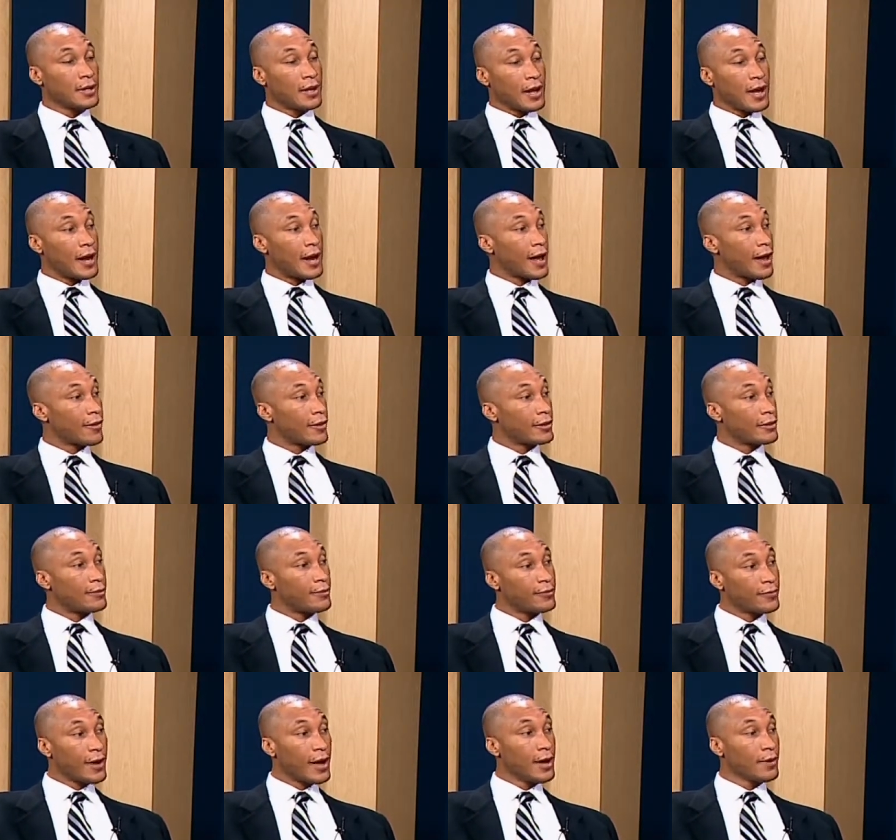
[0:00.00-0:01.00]
and how they
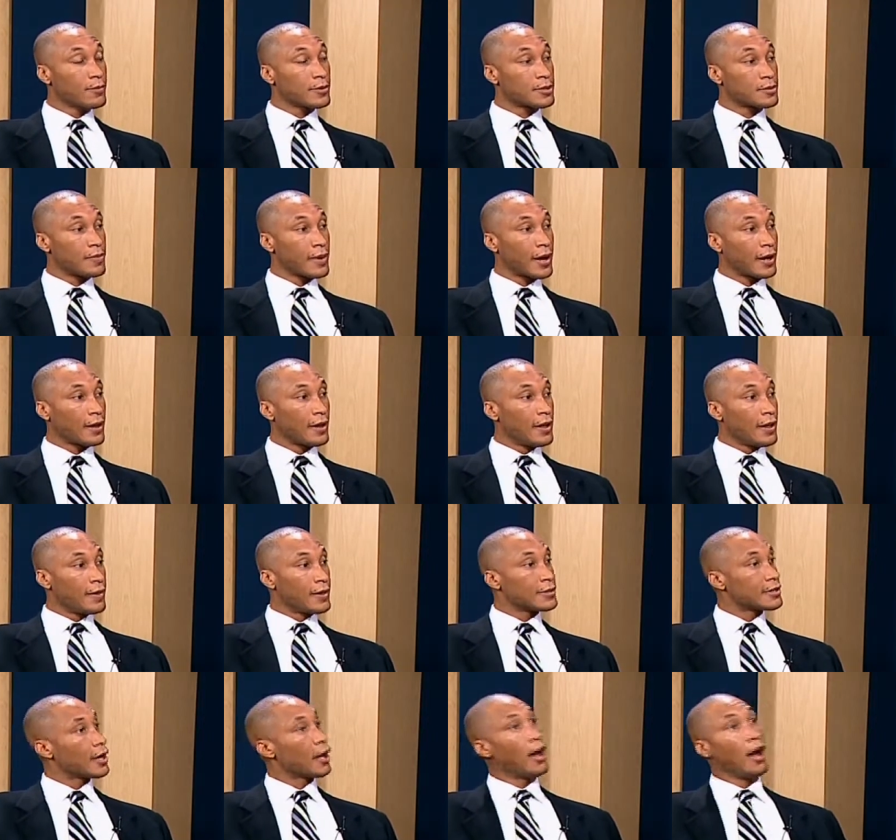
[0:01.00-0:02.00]
define respect, they
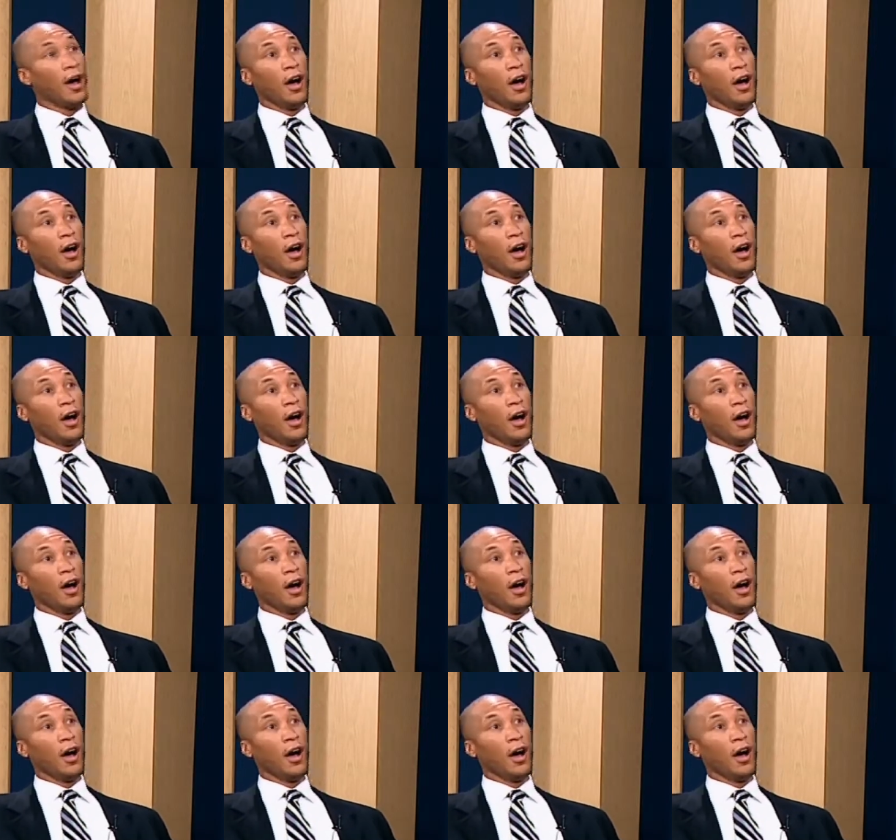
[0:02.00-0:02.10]
say,